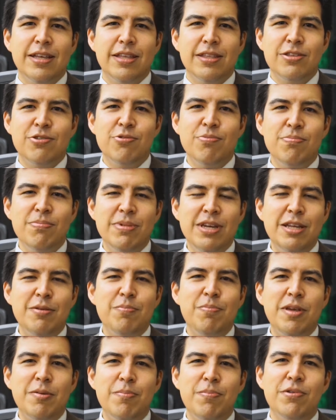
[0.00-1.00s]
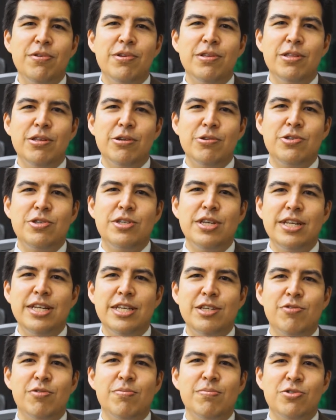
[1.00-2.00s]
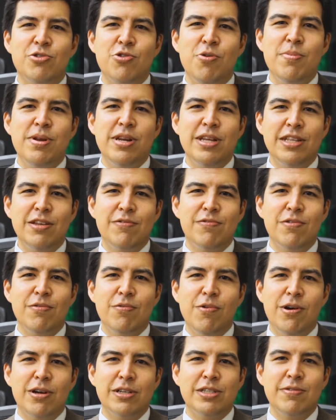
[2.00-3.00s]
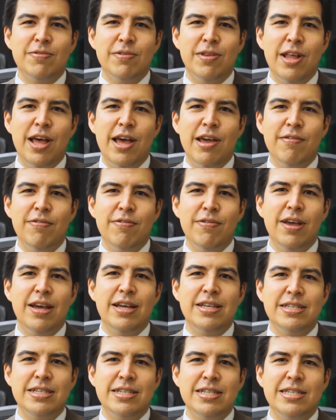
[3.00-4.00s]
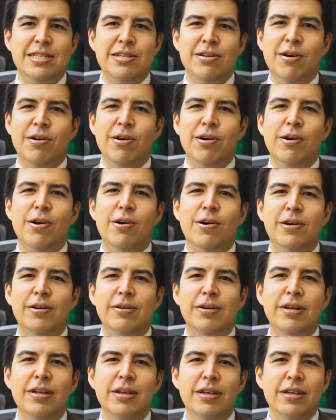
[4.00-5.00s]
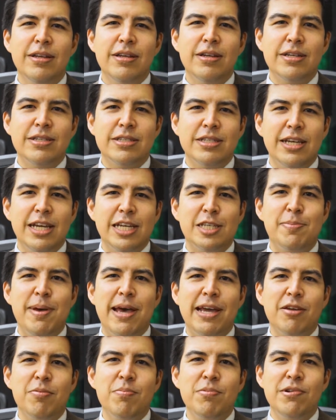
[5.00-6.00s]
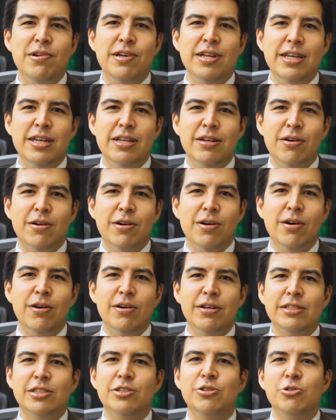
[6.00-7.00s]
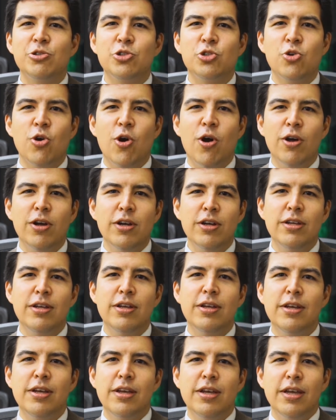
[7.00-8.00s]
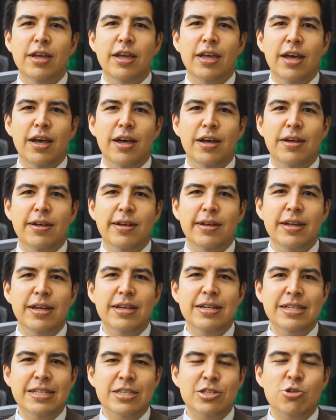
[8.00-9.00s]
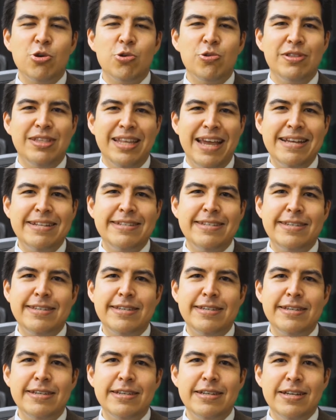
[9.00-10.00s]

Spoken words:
to meet people in those cities from so many different walks of life as it is in Hong Kong, because the expat community in Hong Kong is so strong and it's so dense,